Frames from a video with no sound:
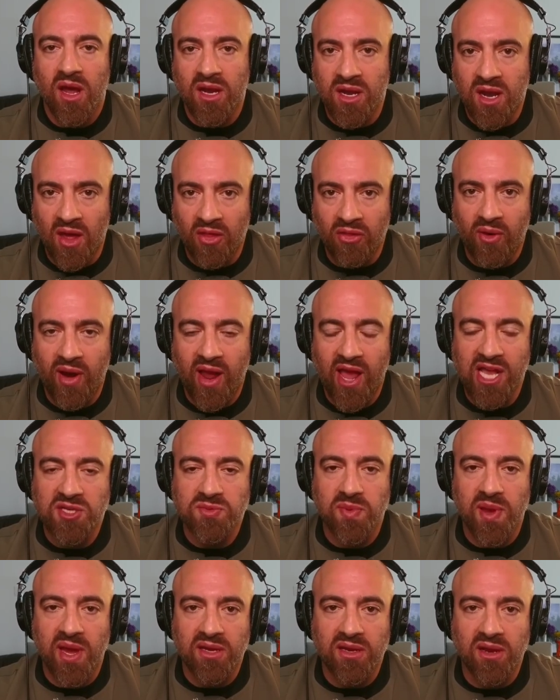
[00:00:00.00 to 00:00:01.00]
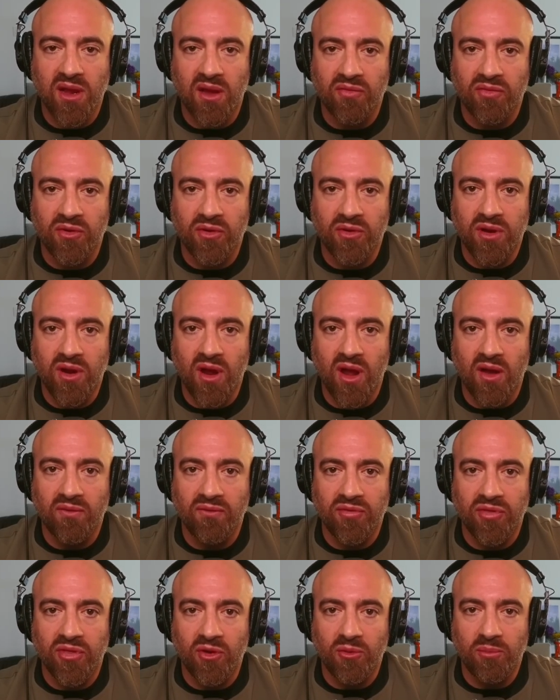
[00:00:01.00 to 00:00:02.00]
another aspect of
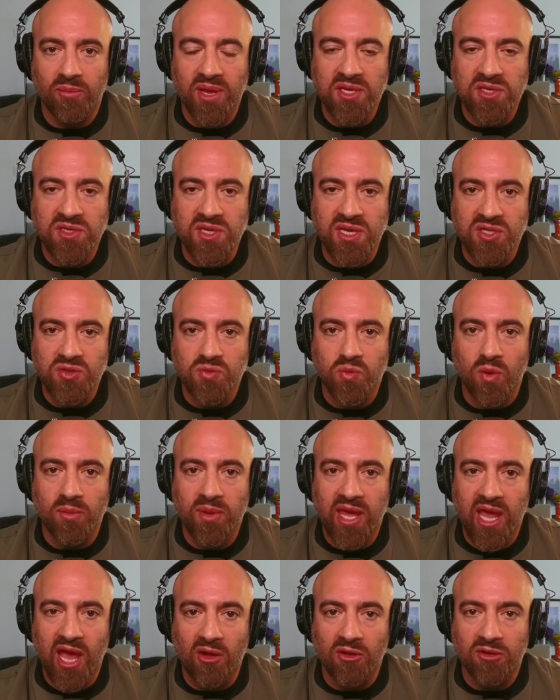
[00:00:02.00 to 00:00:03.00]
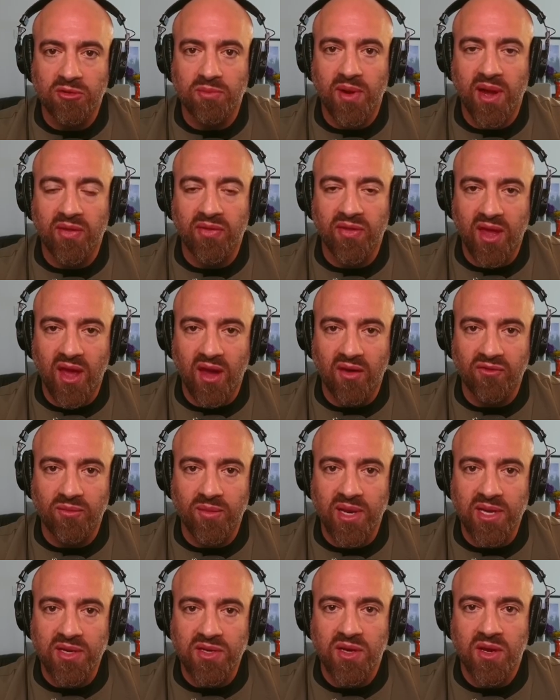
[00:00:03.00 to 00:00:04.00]
their business will be helped by the
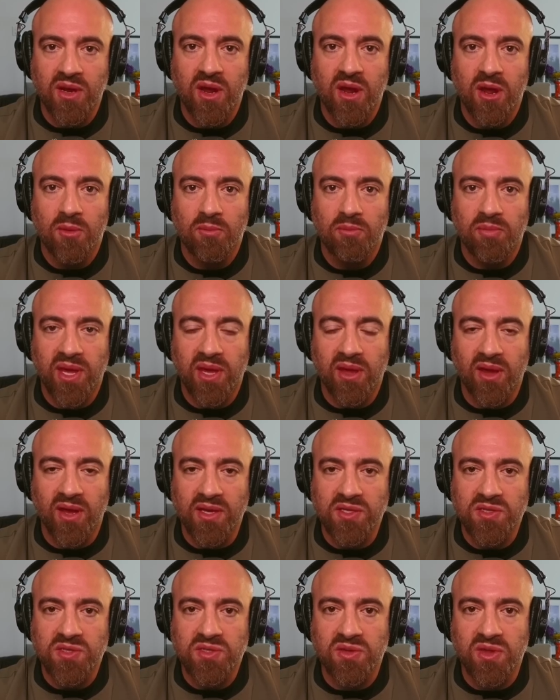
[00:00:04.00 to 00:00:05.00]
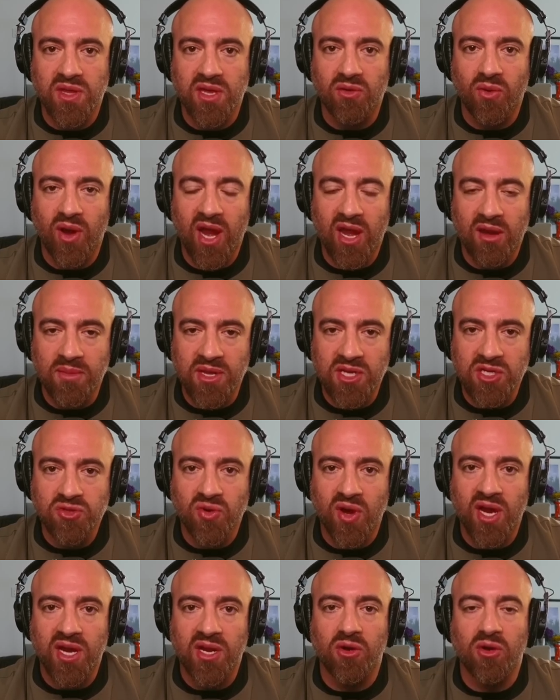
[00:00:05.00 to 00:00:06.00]
government, because the grant
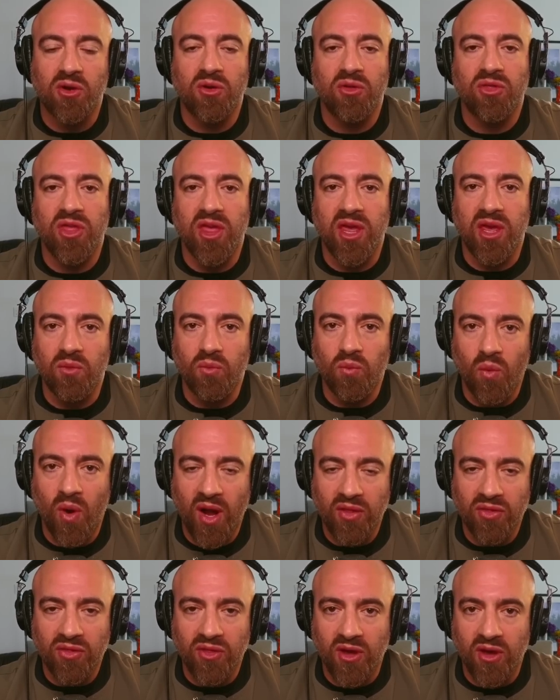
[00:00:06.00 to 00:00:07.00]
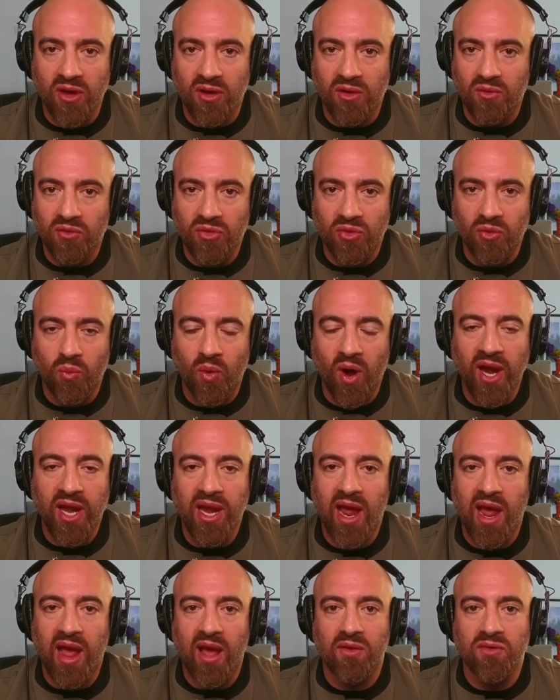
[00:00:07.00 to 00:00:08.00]
administrator, the
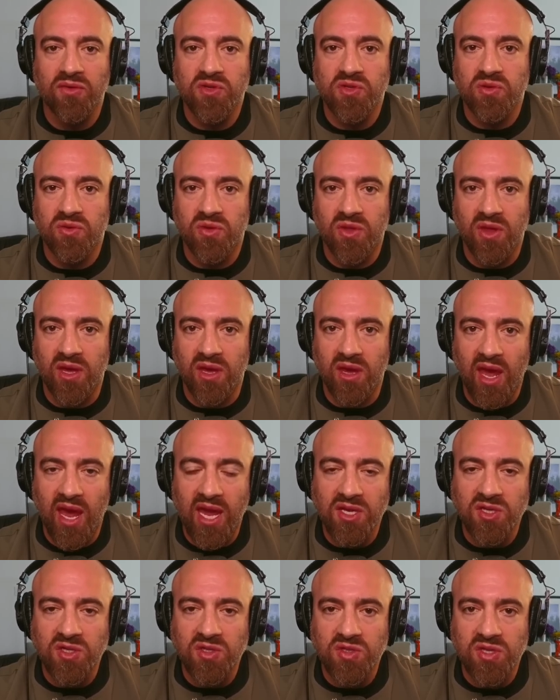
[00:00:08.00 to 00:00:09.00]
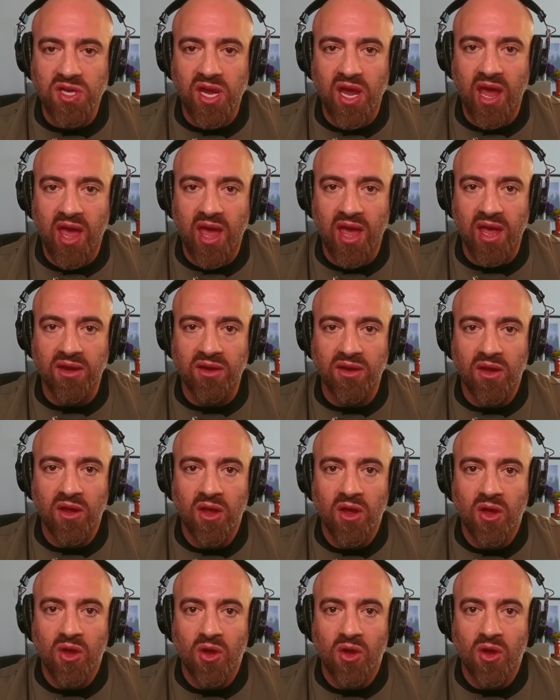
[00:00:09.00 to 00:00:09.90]
White House, the agency head